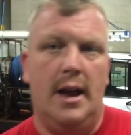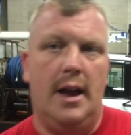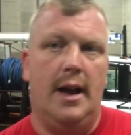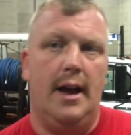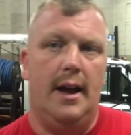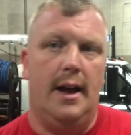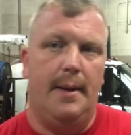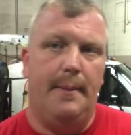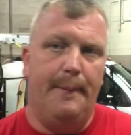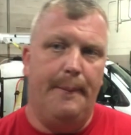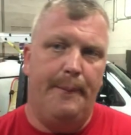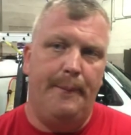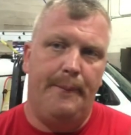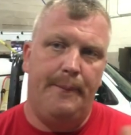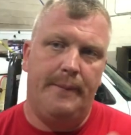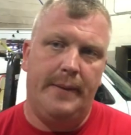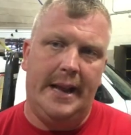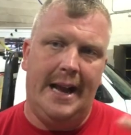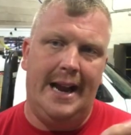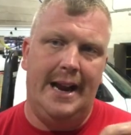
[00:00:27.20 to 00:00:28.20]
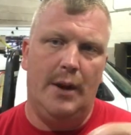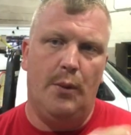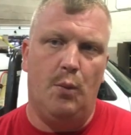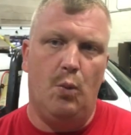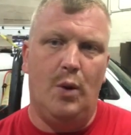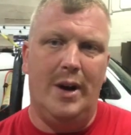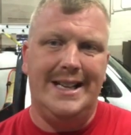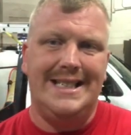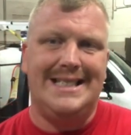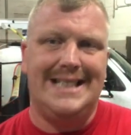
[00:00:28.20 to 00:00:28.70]
um, kind of
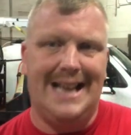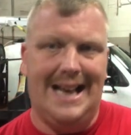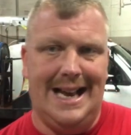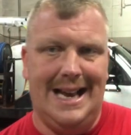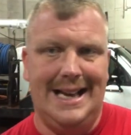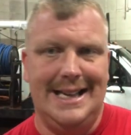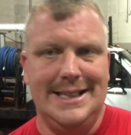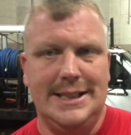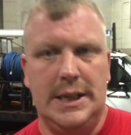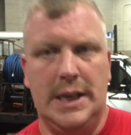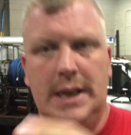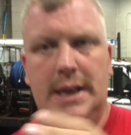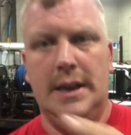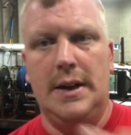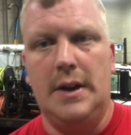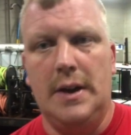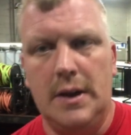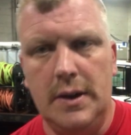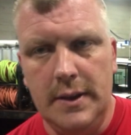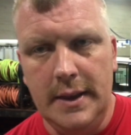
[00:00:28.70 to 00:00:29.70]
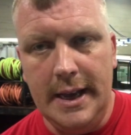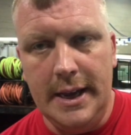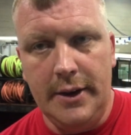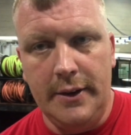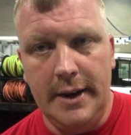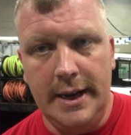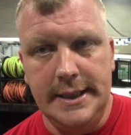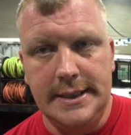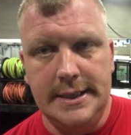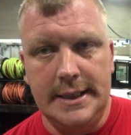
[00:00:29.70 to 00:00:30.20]
what size, all that
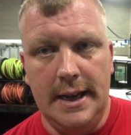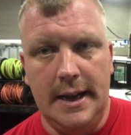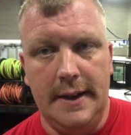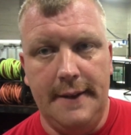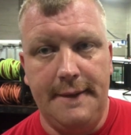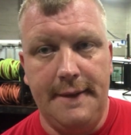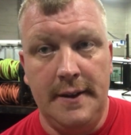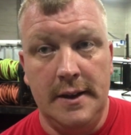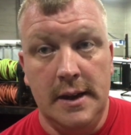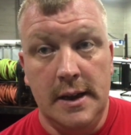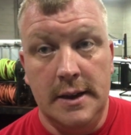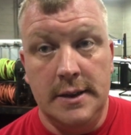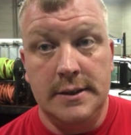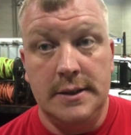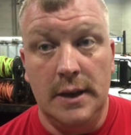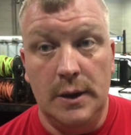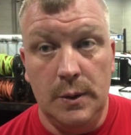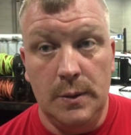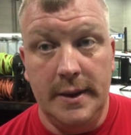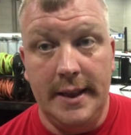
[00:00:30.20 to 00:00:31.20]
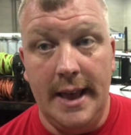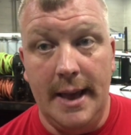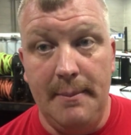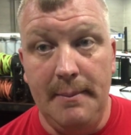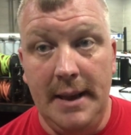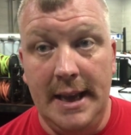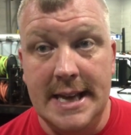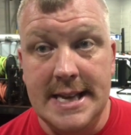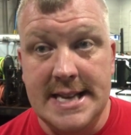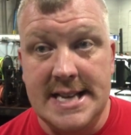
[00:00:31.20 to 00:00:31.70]
great stuff. So with
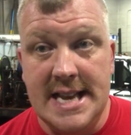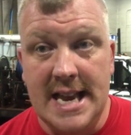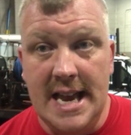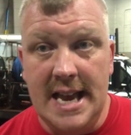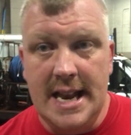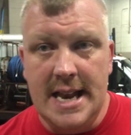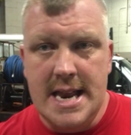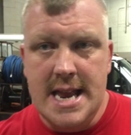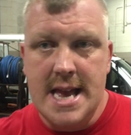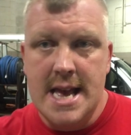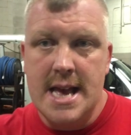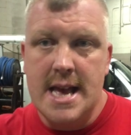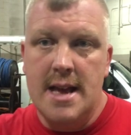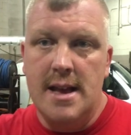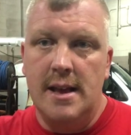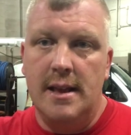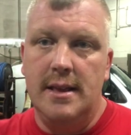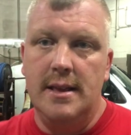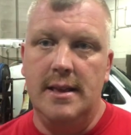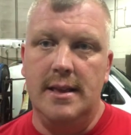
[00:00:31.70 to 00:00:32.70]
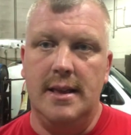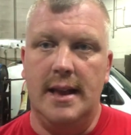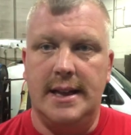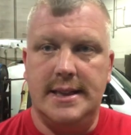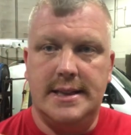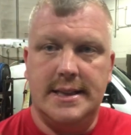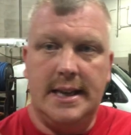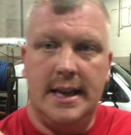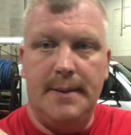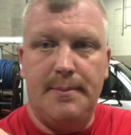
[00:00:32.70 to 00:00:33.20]
that being said,
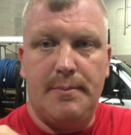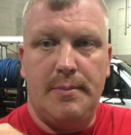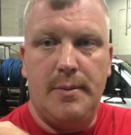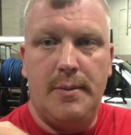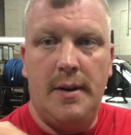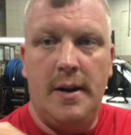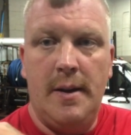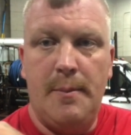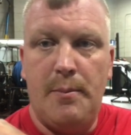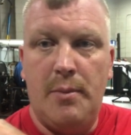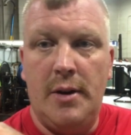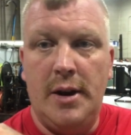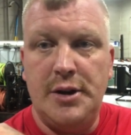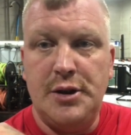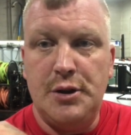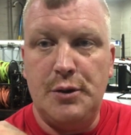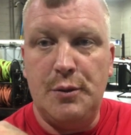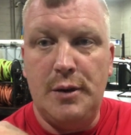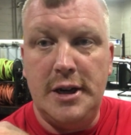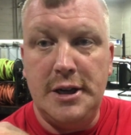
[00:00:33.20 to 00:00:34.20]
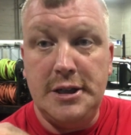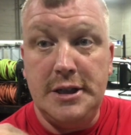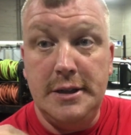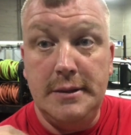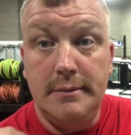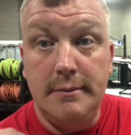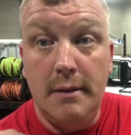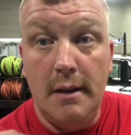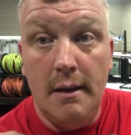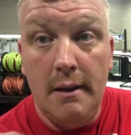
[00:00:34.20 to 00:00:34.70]
let's get pressure
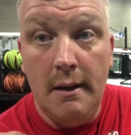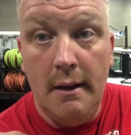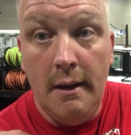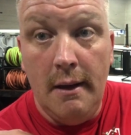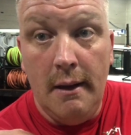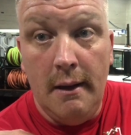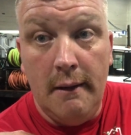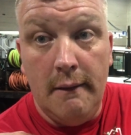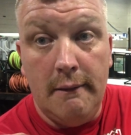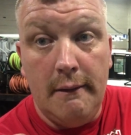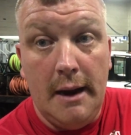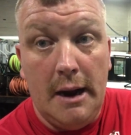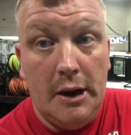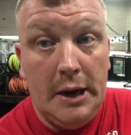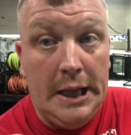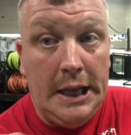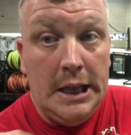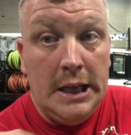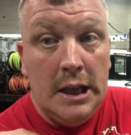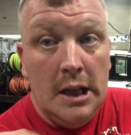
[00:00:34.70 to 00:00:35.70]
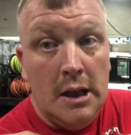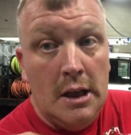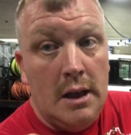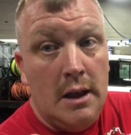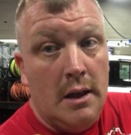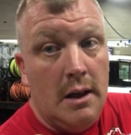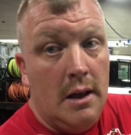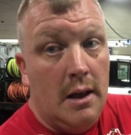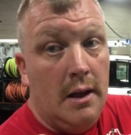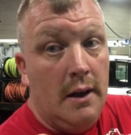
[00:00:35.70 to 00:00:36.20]
washing routing
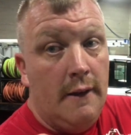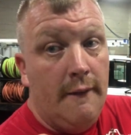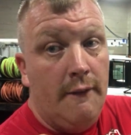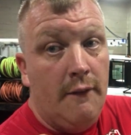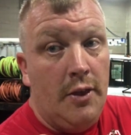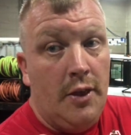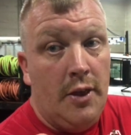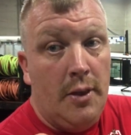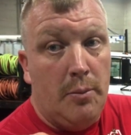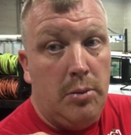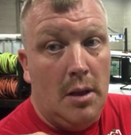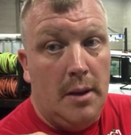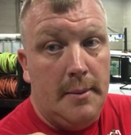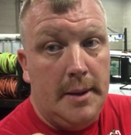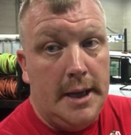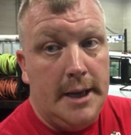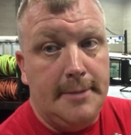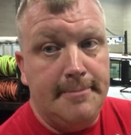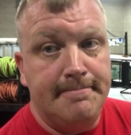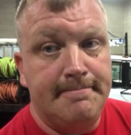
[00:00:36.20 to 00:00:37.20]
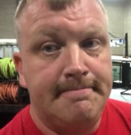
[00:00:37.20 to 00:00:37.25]
of the plumbing.